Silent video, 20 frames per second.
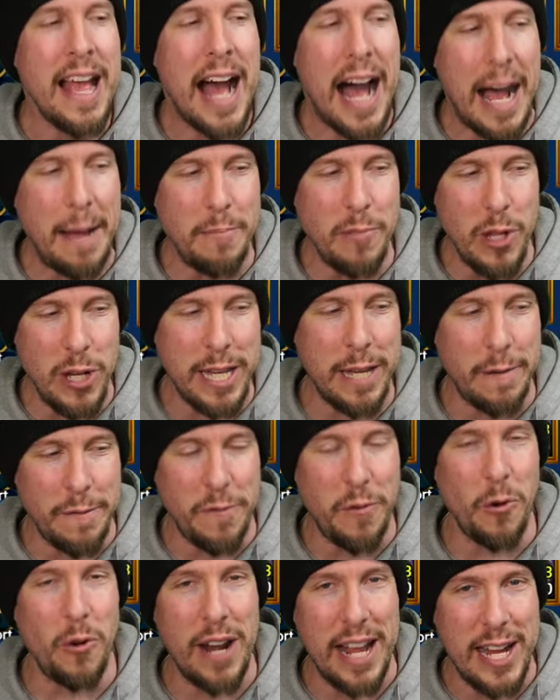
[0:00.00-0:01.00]
I'm looking
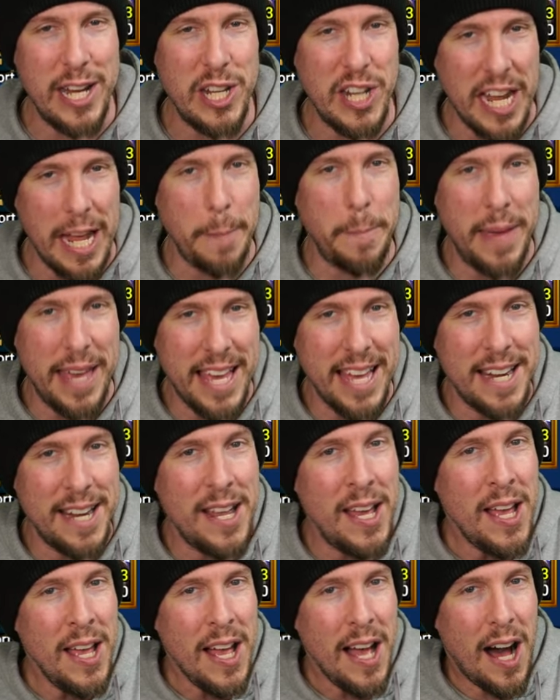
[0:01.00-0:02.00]
for a champion
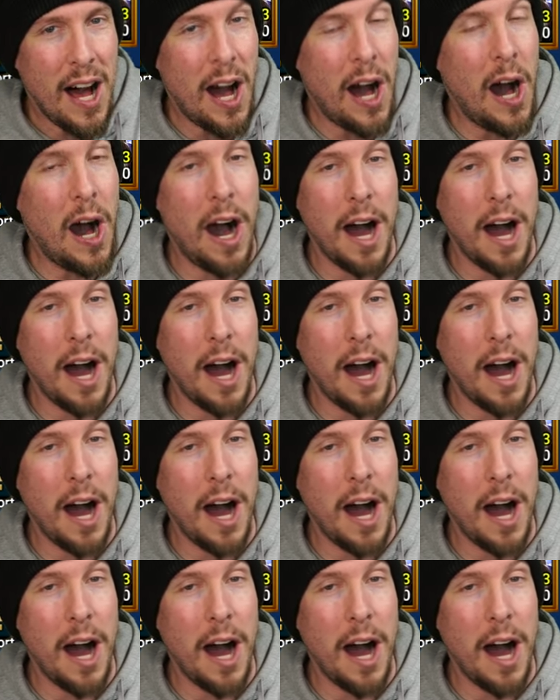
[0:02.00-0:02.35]
uh,